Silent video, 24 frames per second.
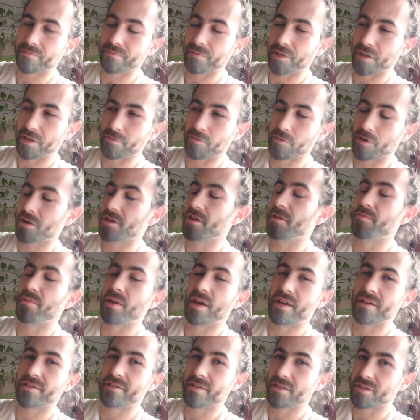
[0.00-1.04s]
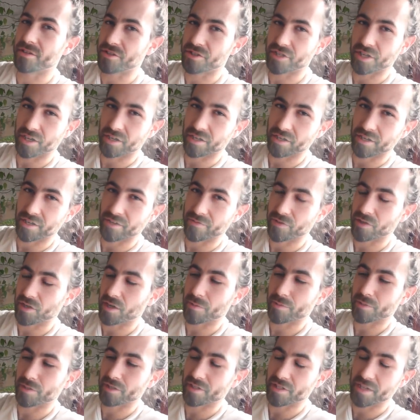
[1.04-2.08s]
like walking past it and checking it every
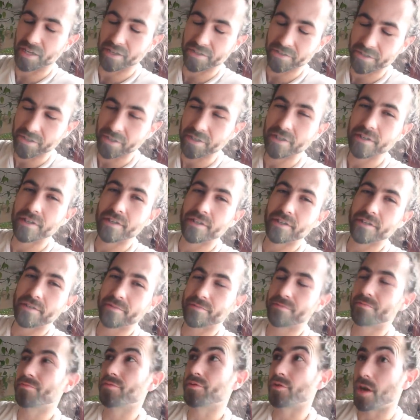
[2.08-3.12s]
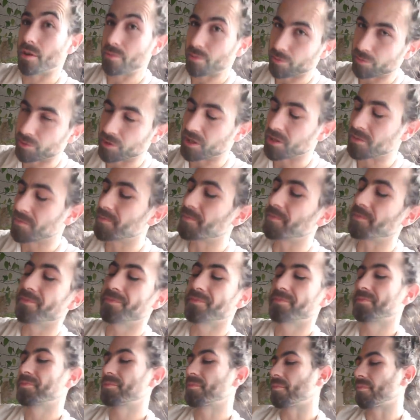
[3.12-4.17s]
couple of days. Probably.
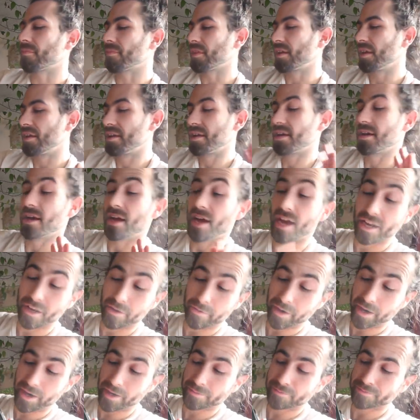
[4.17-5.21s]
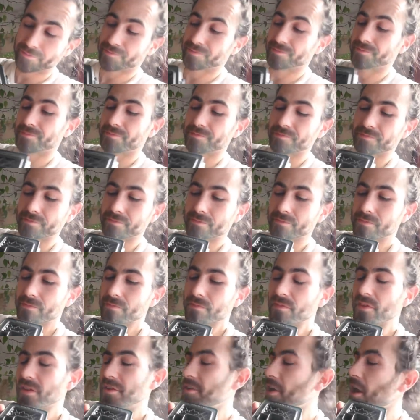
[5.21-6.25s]
Anyway,
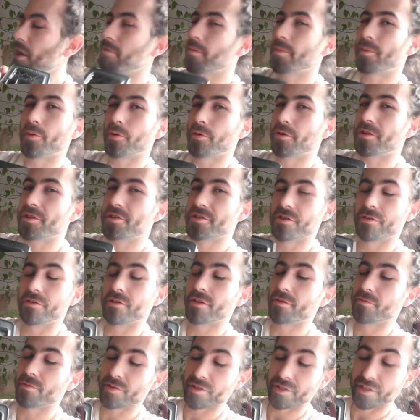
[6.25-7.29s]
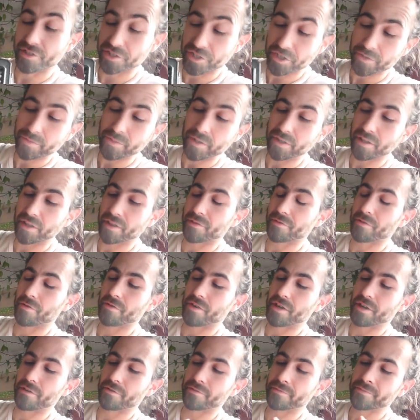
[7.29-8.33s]
not reported stolen was legitimately
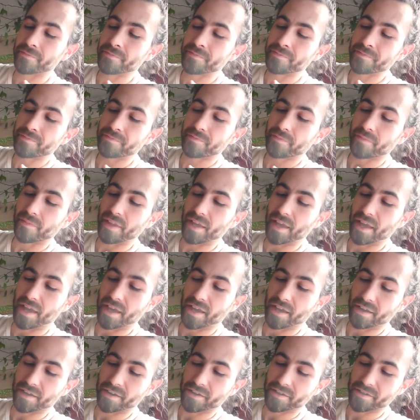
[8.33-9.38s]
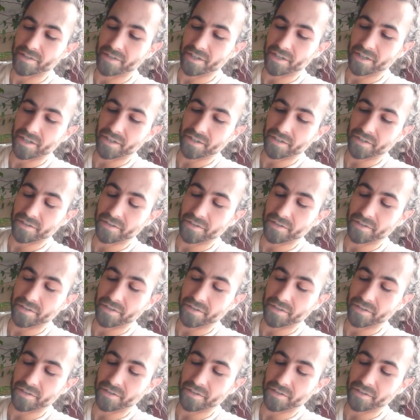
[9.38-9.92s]
thrown out, and uh,